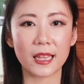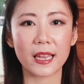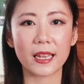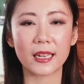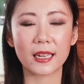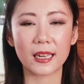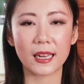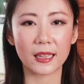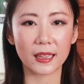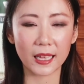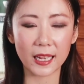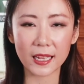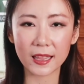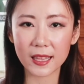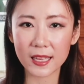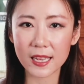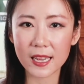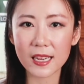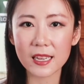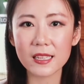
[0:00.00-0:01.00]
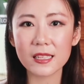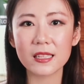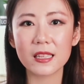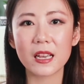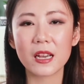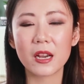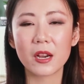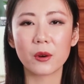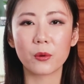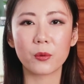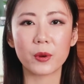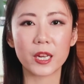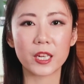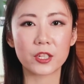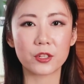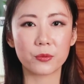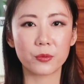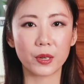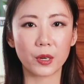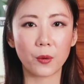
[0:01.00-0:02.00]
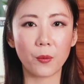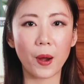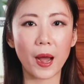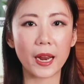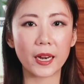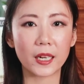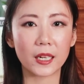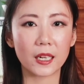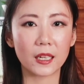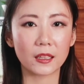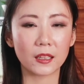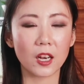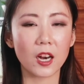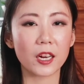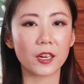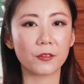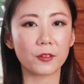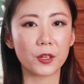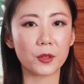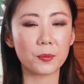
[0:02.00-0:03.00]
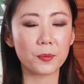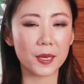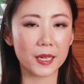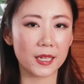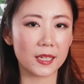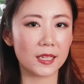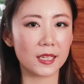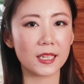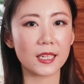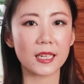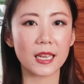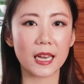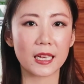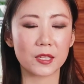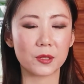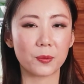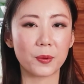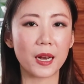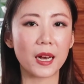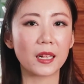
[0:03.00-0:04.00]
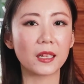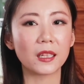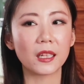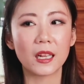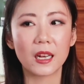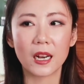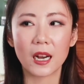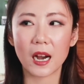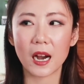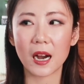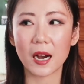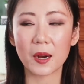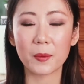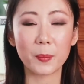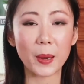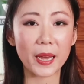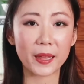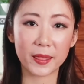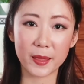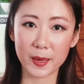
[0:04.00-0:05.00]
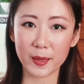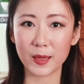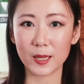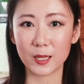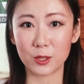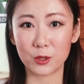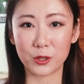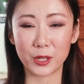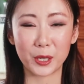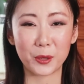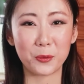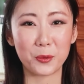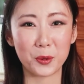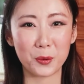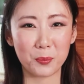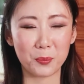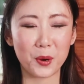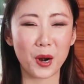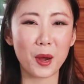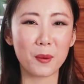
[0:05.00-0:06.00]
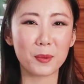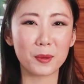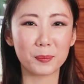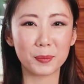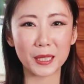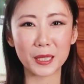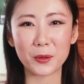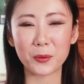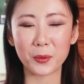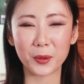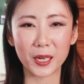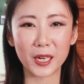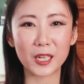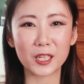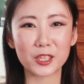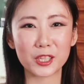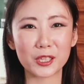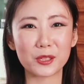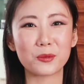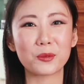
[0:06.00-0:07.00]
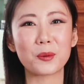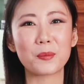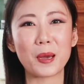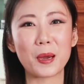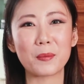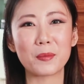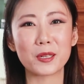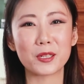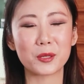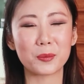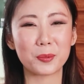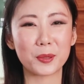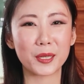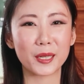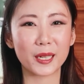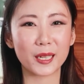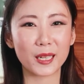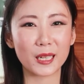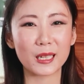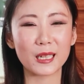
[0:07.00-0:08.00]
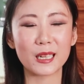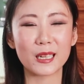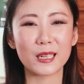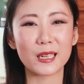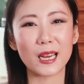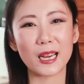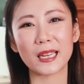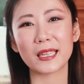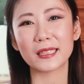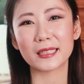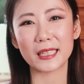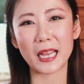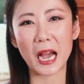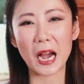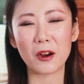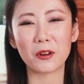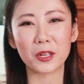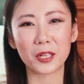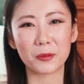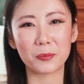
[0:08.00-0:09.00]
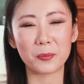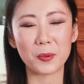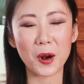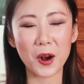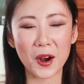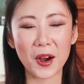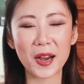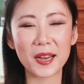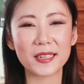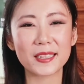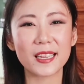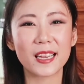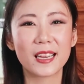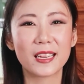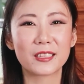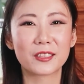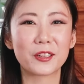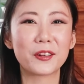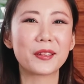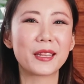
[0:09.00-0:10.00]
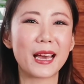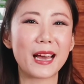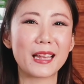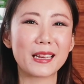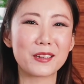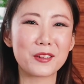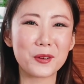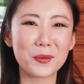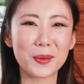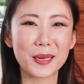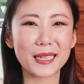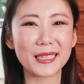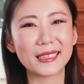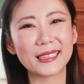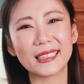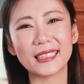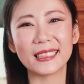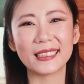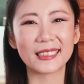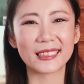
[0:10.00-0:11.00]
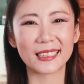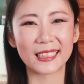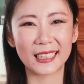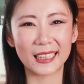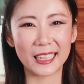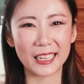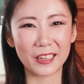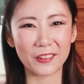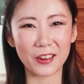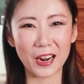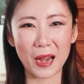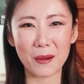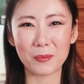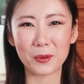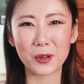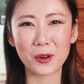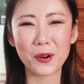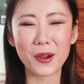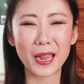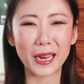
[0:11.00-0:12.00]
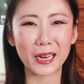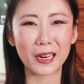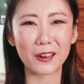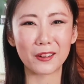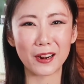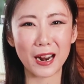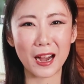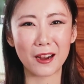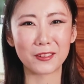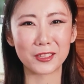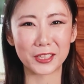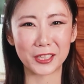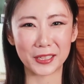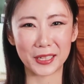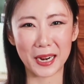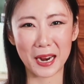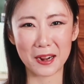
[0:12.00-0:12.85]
like calatheas, which require a lot of humidity as well. I think this trick would probably work. Just remember to put it in a nice outer pot so that nobody sees the cling wrap going around your